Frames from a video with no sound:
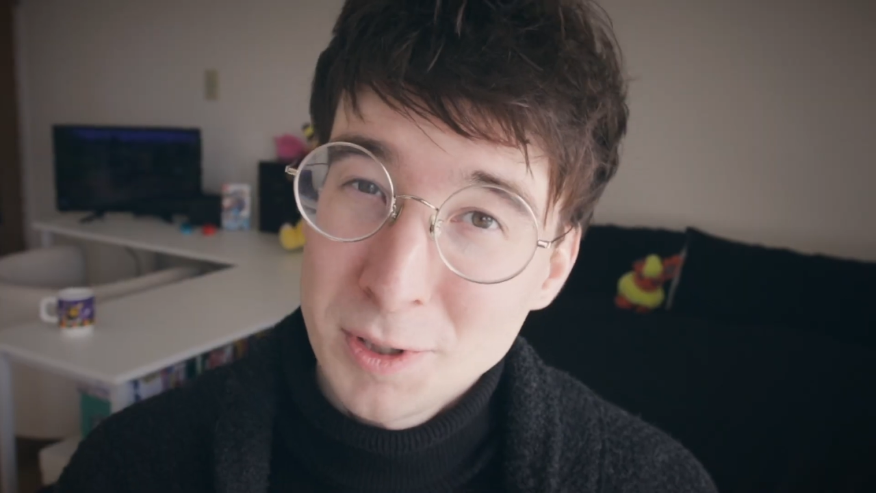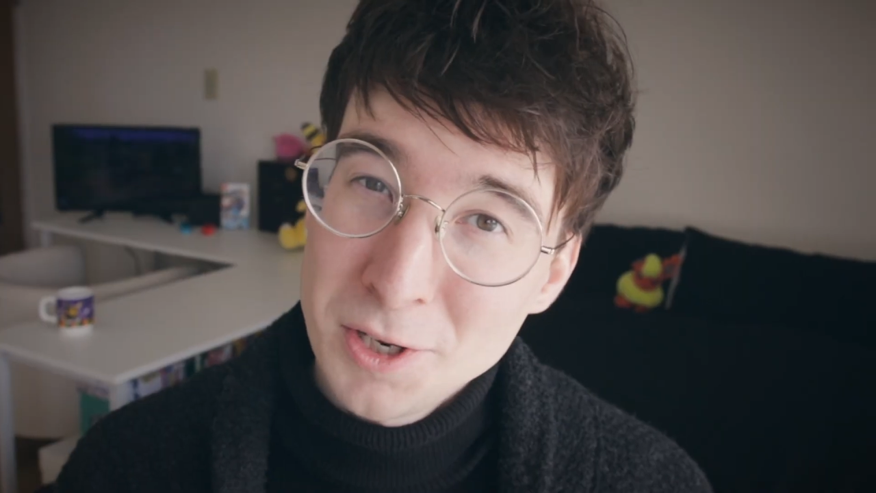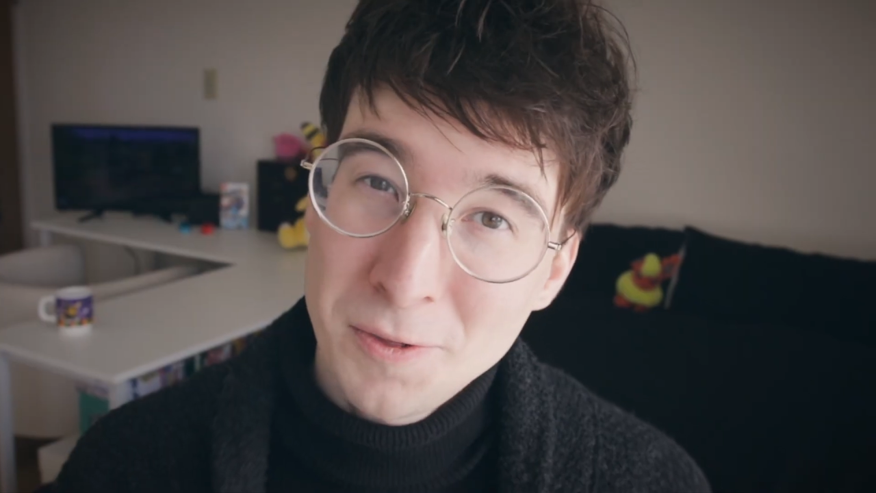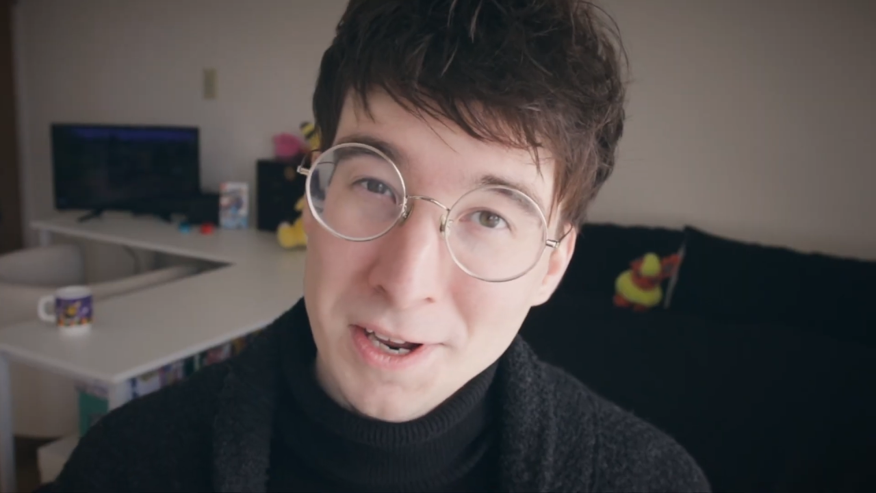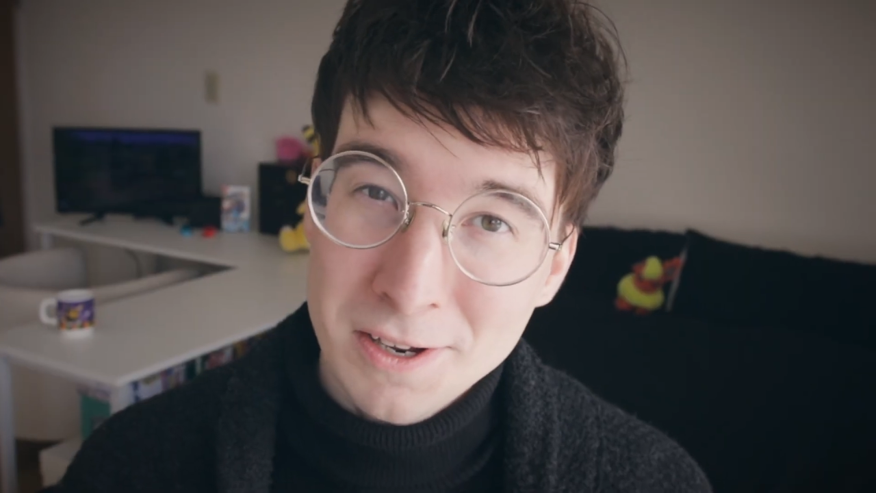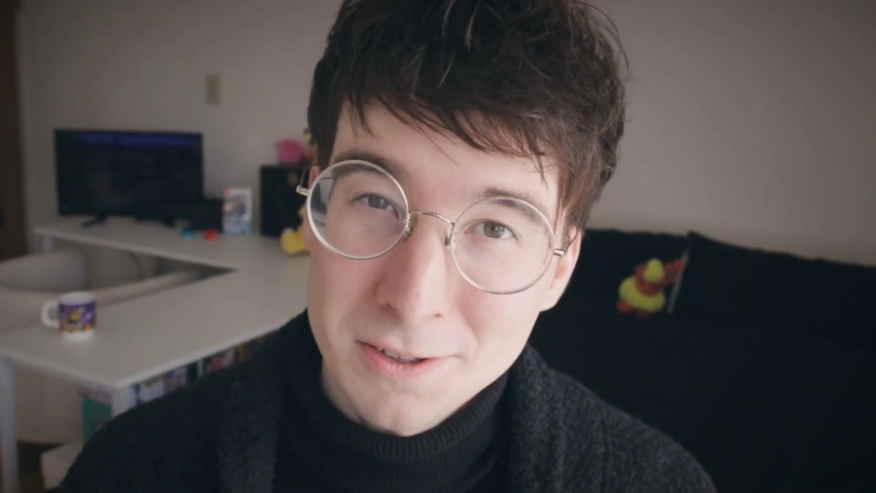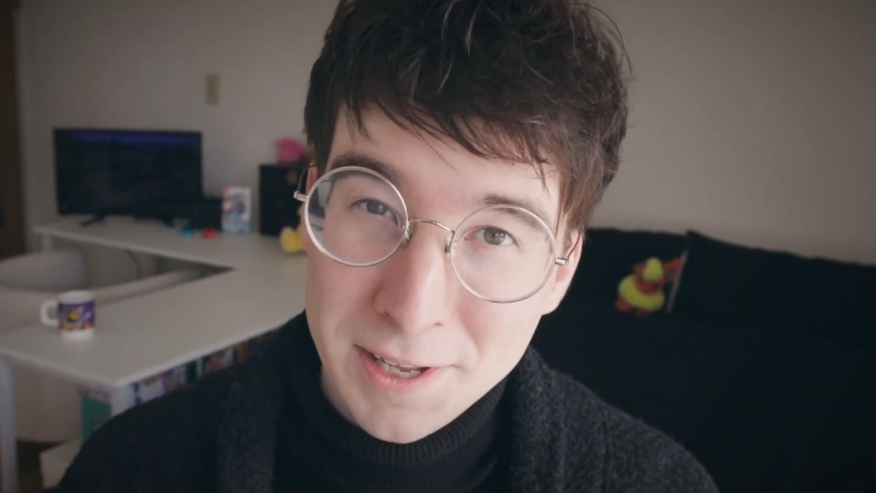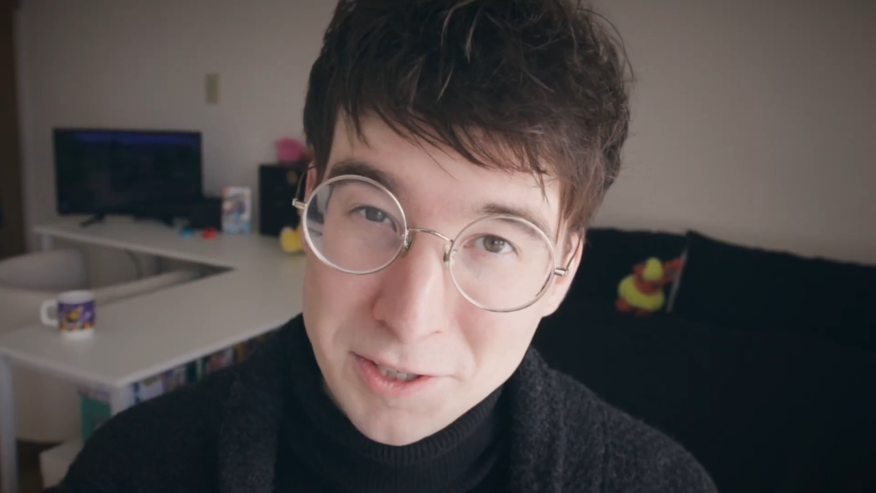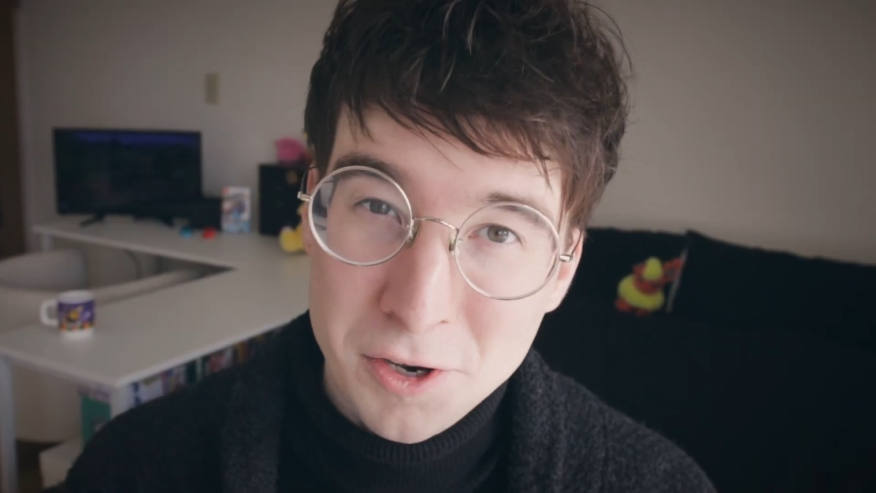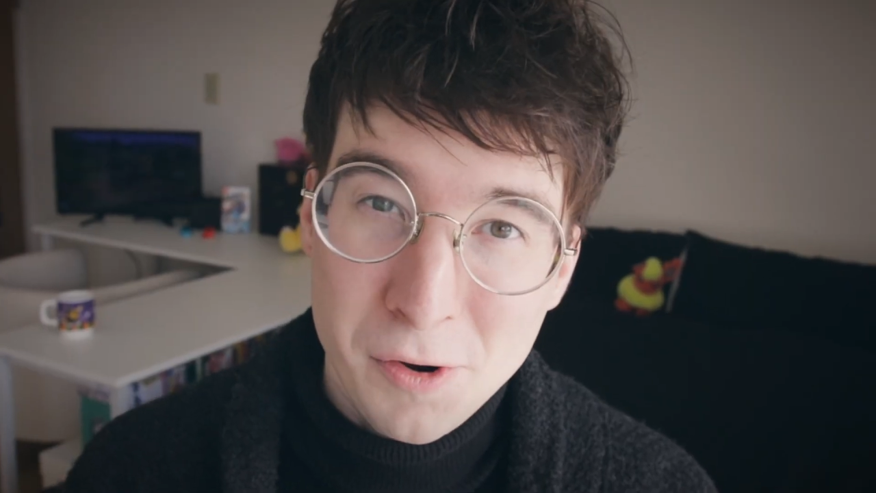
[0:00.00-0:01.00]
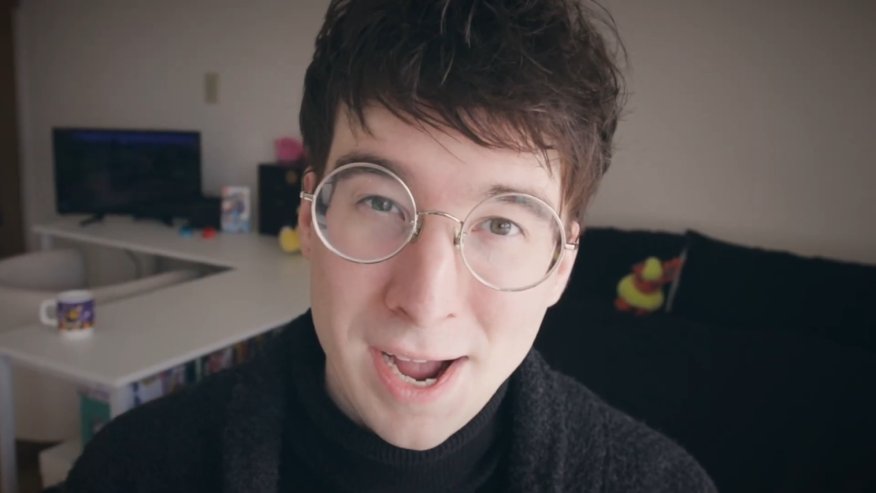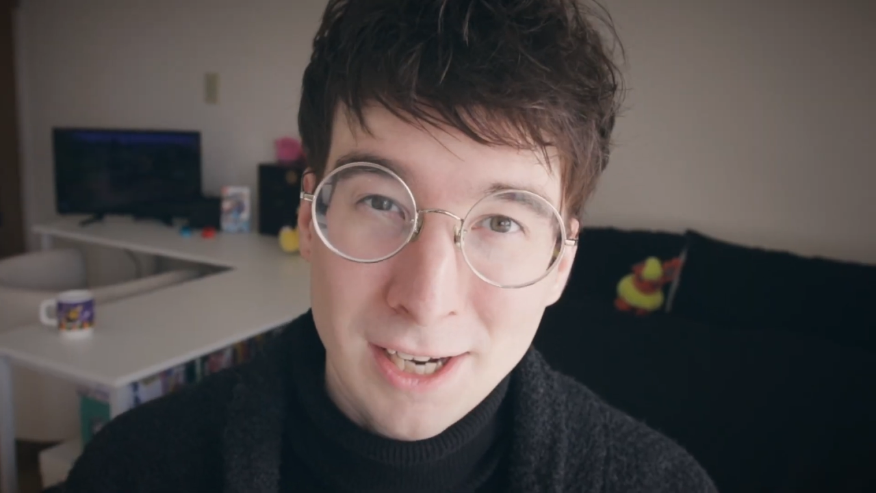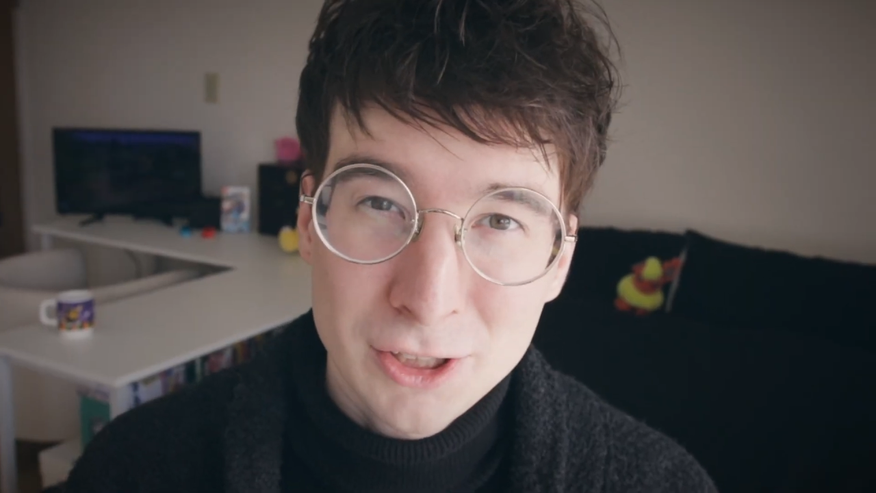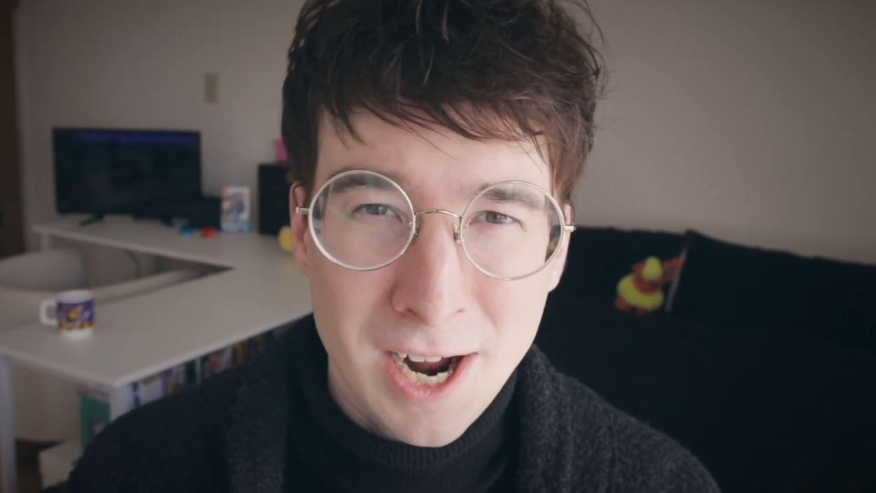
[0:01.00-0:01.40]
what do you think? That's the new Ash.